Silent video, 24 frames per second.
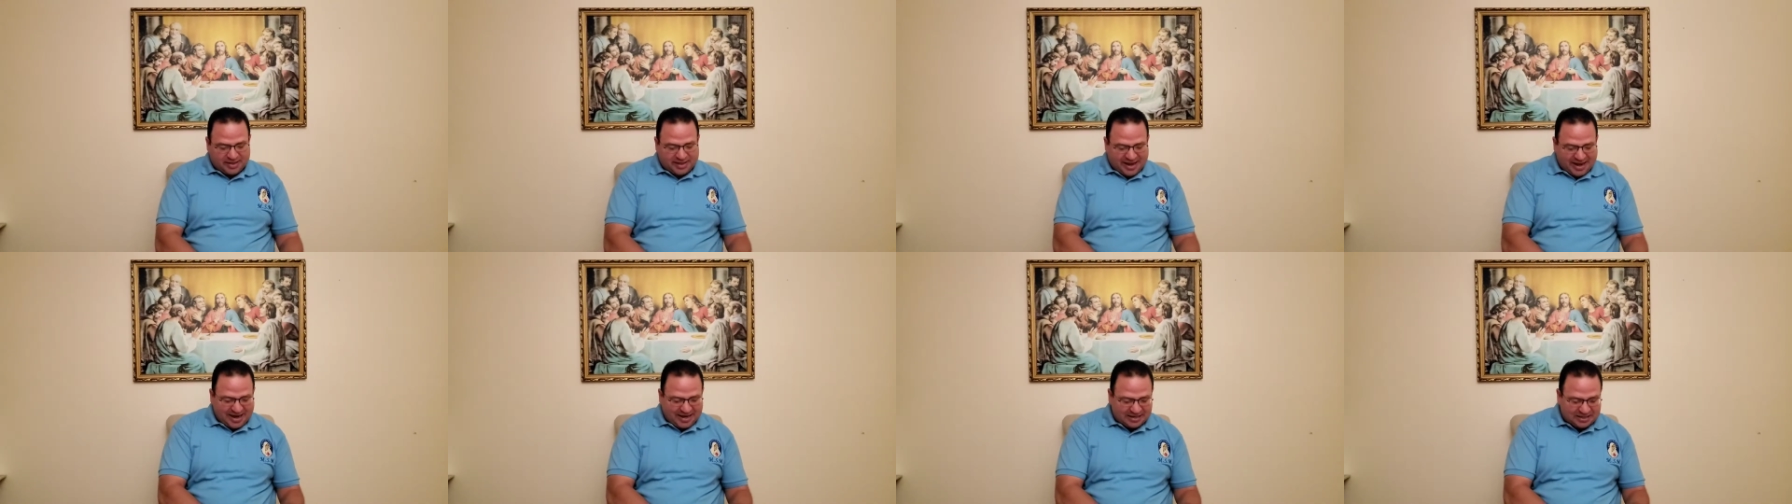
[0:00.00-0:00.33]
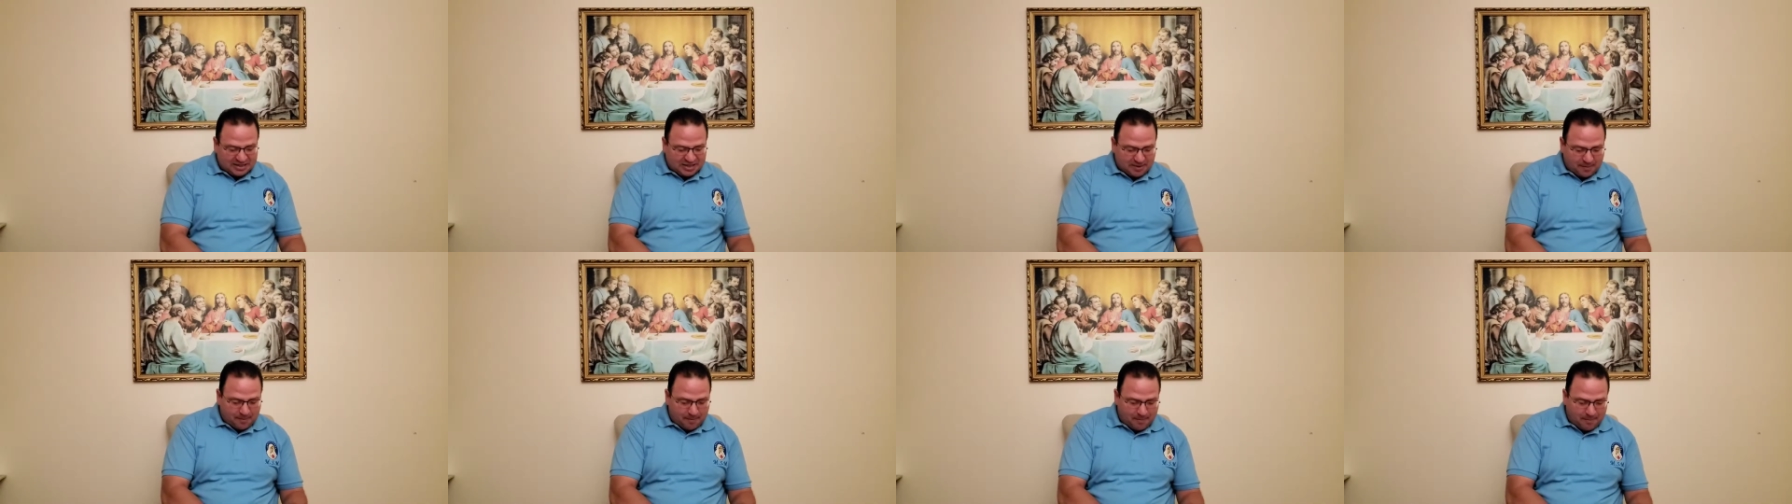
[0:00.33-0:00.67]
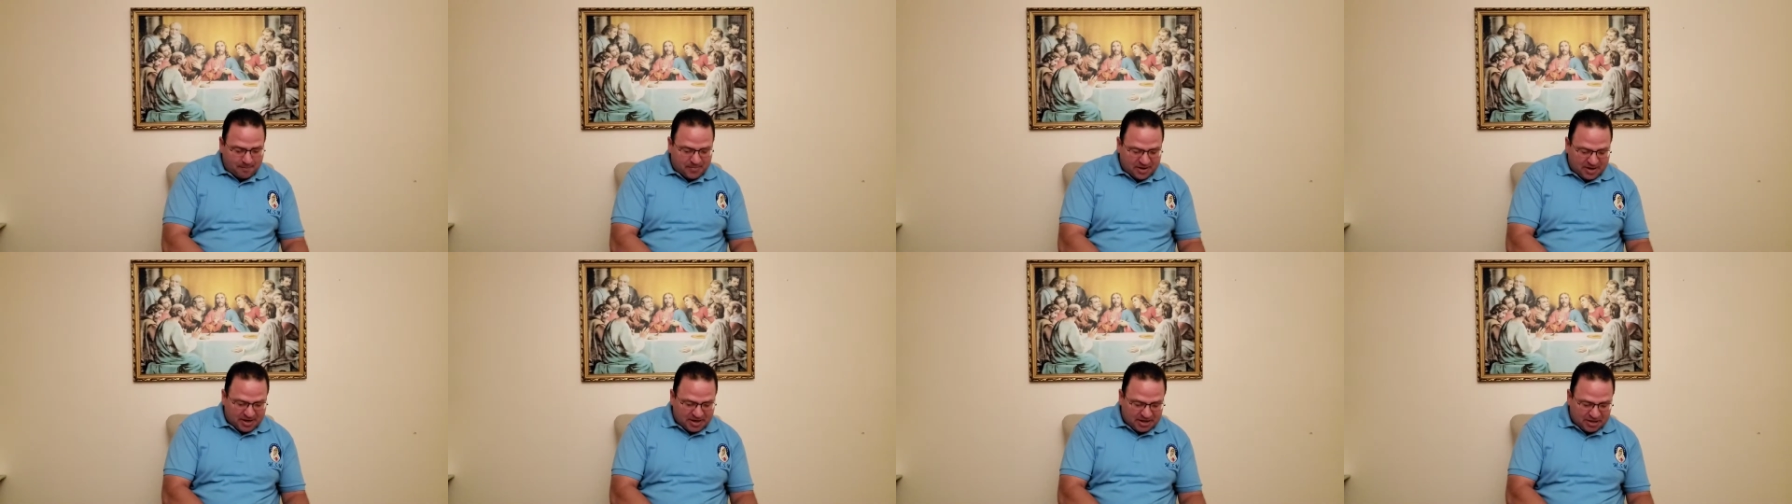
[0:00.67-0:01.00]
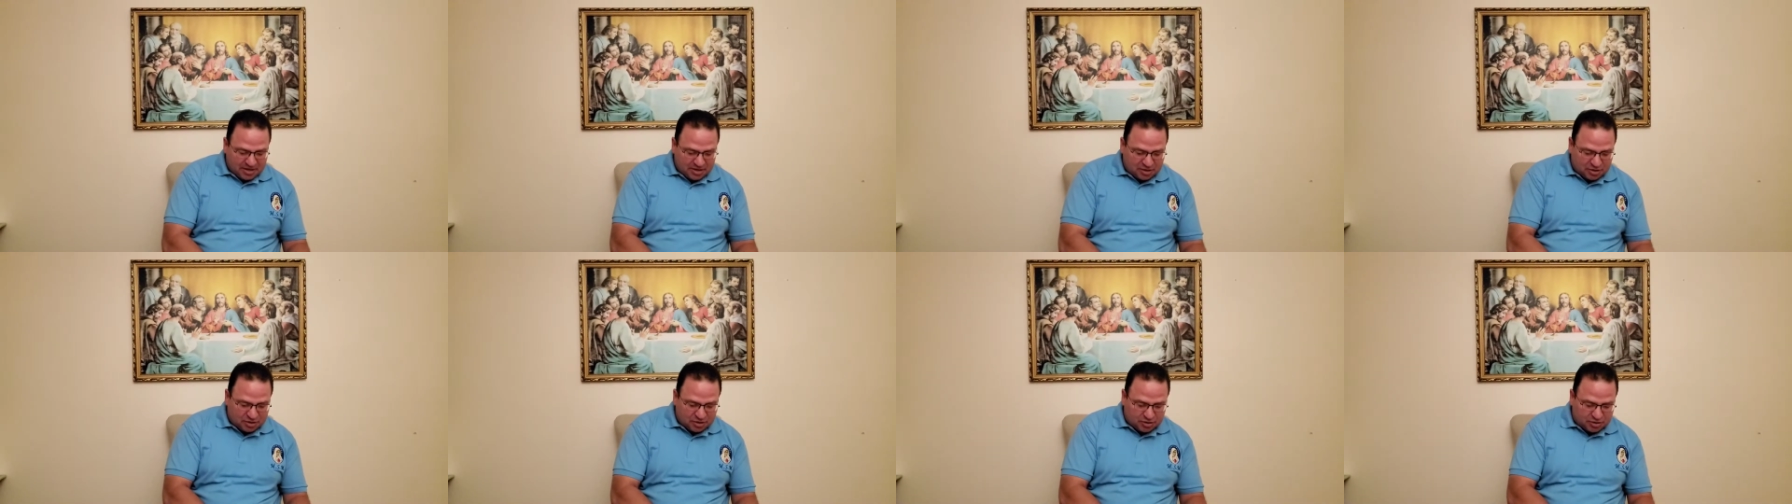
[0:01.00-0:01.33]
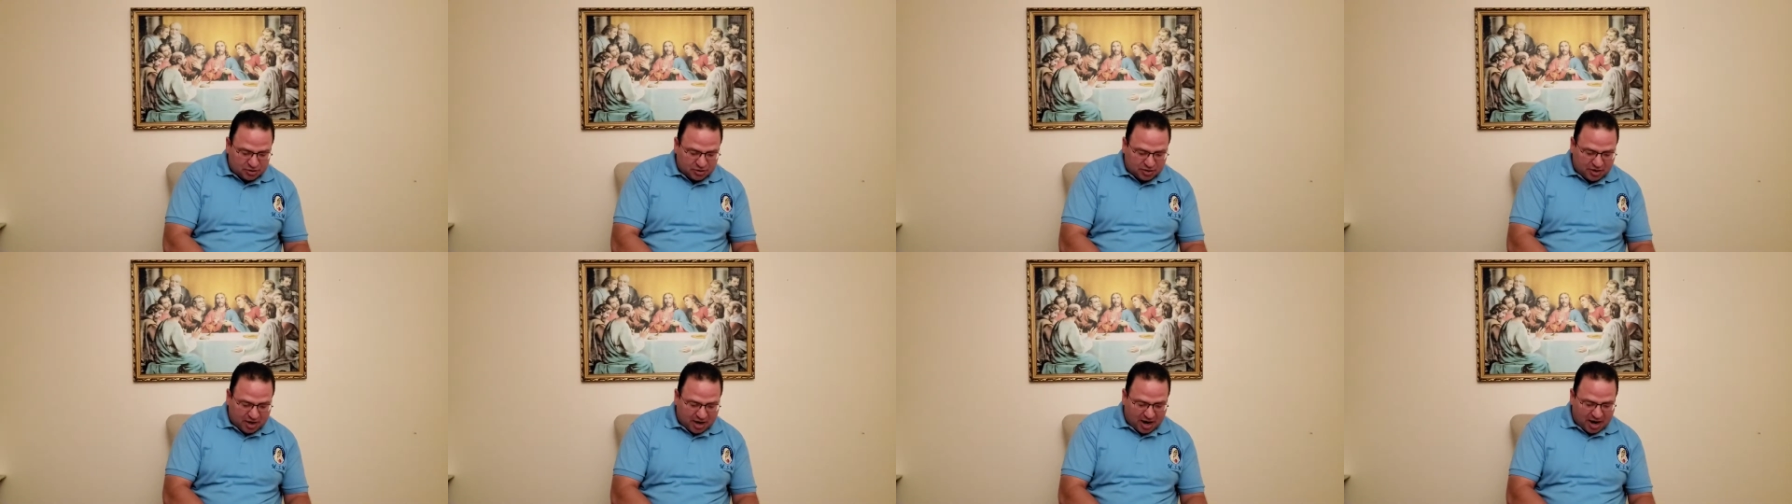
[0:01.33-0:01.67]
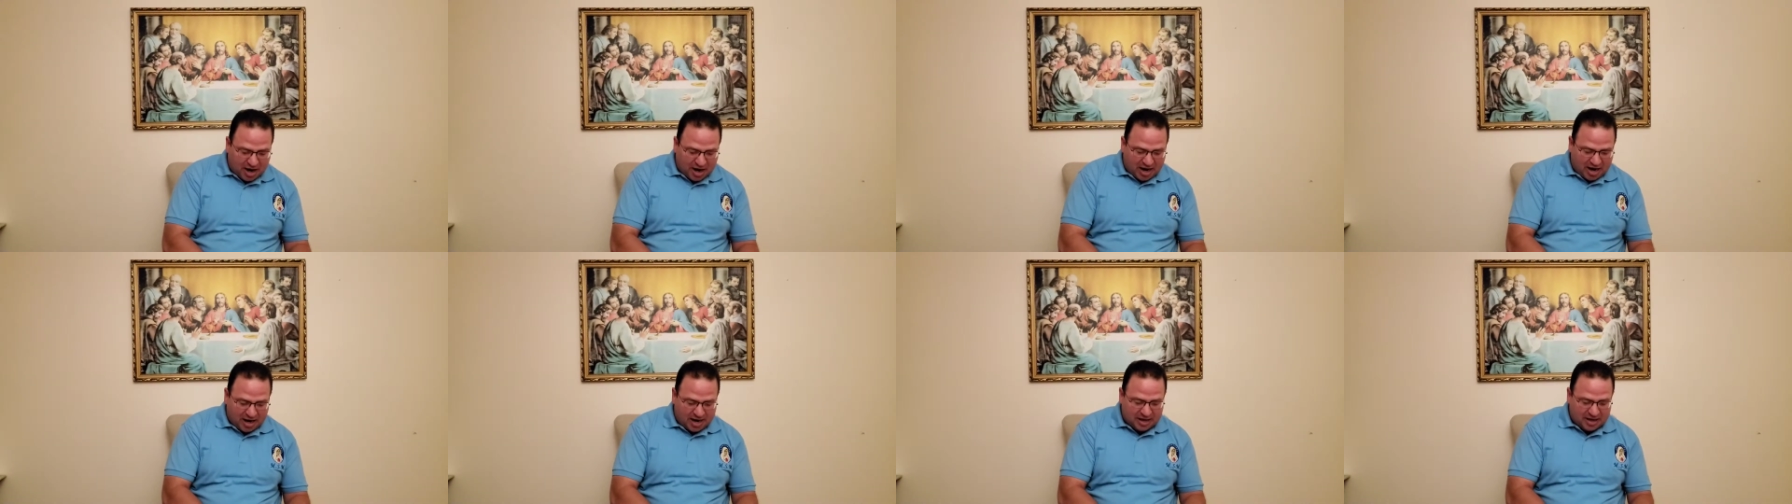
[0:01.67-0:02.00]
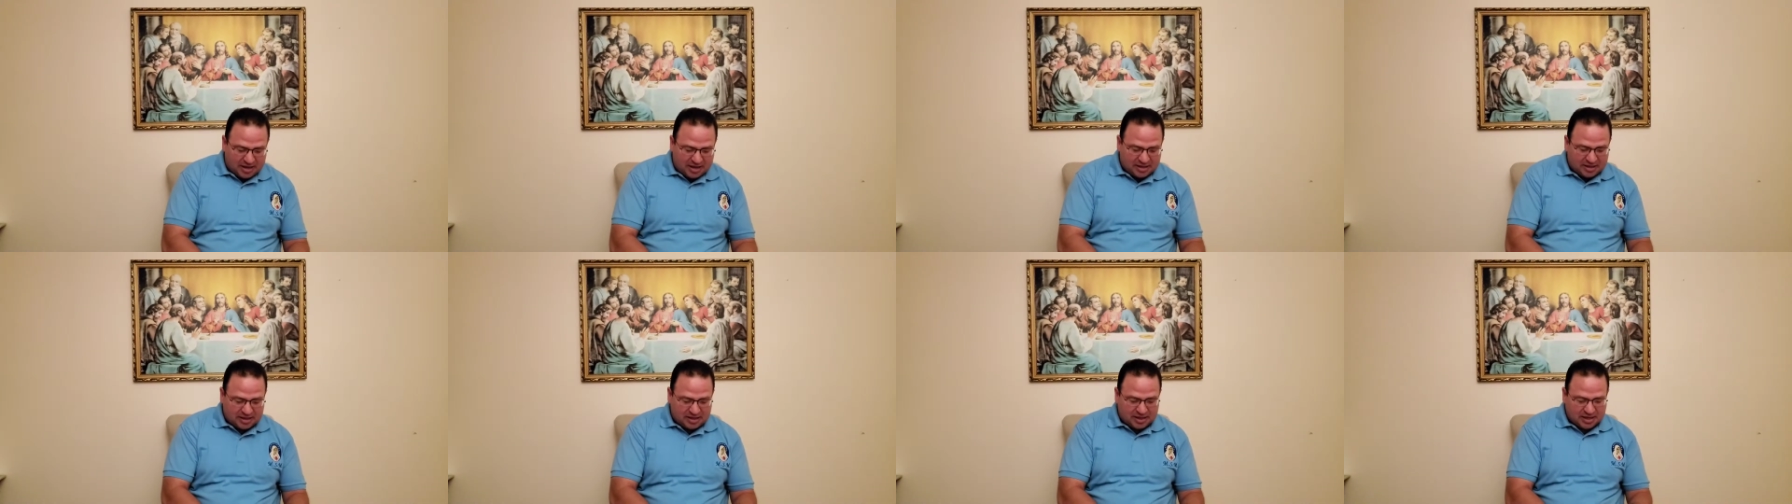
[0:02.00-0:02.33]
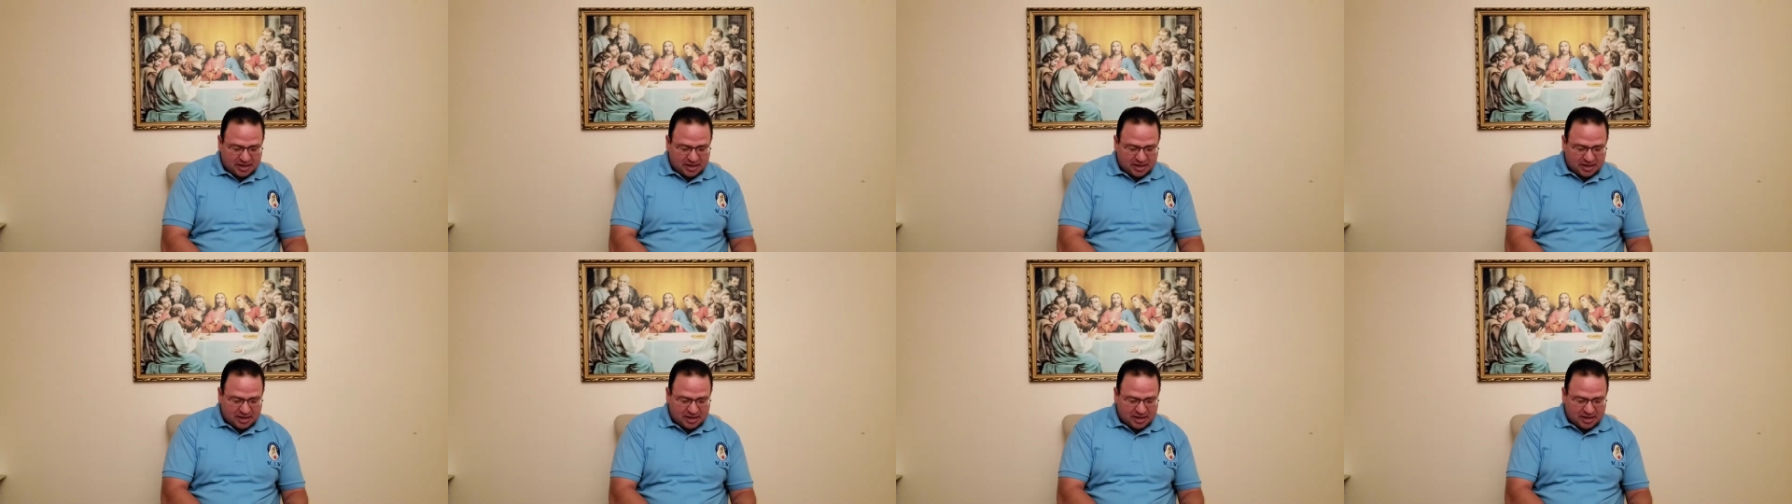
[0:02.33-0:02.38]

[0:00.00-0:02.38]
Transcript: Thanks be to God.